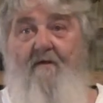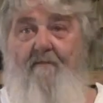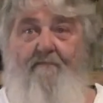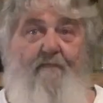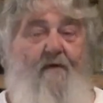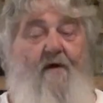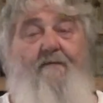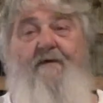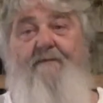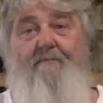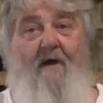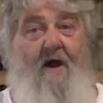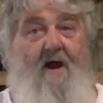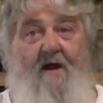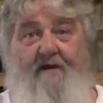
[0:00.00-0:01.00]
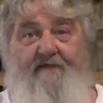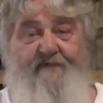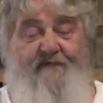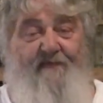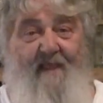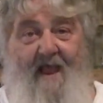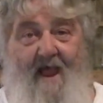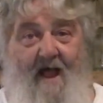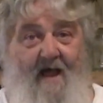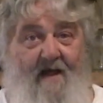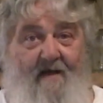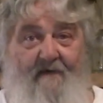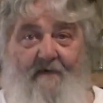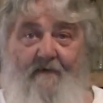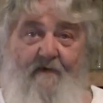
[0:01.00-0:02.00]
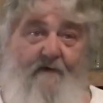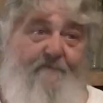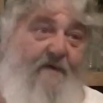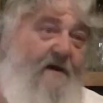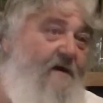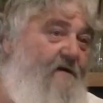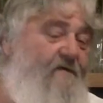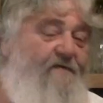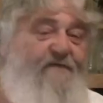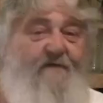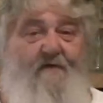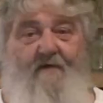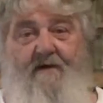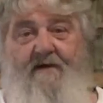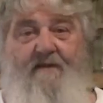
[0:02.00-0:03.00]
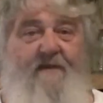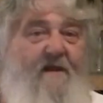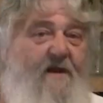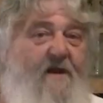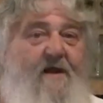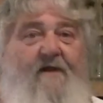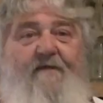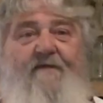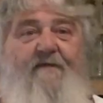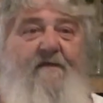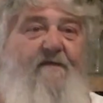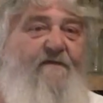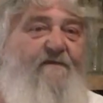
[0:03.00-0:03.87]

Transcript: bourbon barrel stout or a Pilsner or anything else.